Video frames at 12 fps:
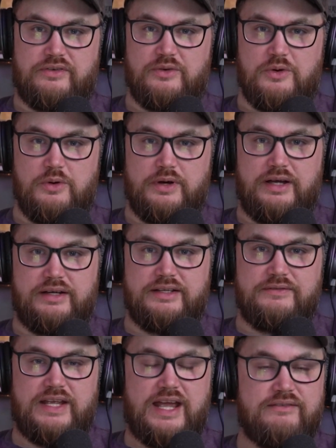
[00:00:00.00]
So
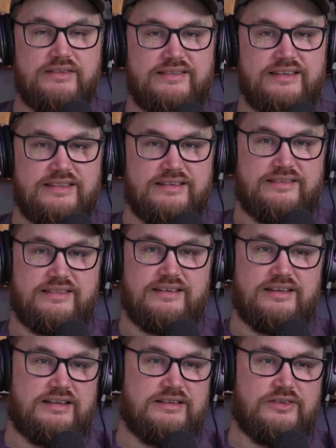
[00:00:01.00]
if you haven't seen this
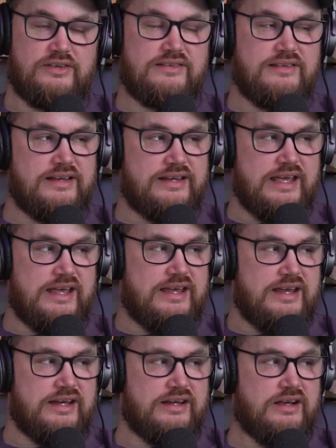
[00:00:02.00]
thing, it looks like
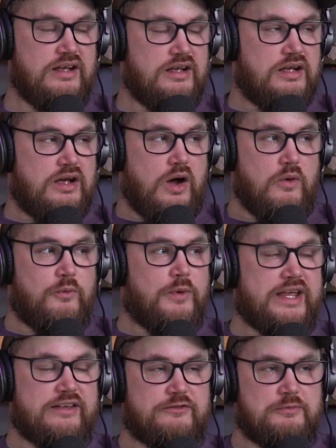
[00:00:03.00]
a
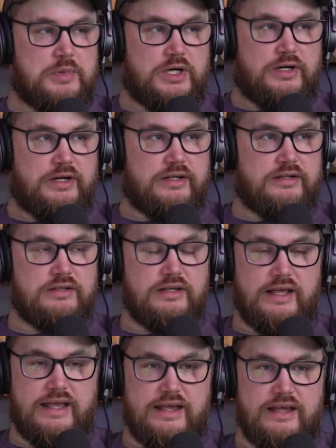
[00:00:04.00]
wave bird,
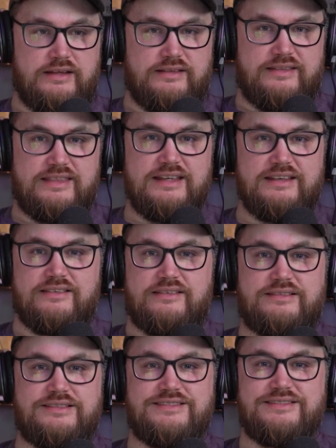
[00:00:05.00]
and the thing
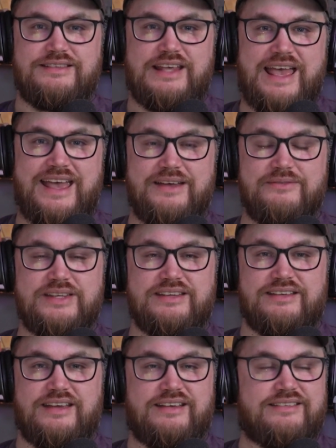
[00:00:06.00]
is
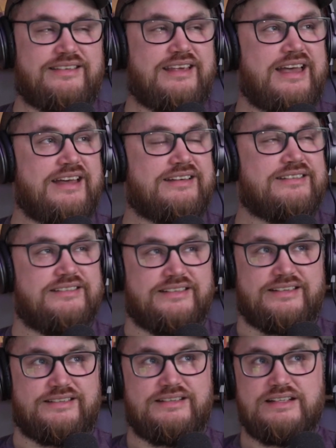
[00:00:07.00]
heavy as heck. Like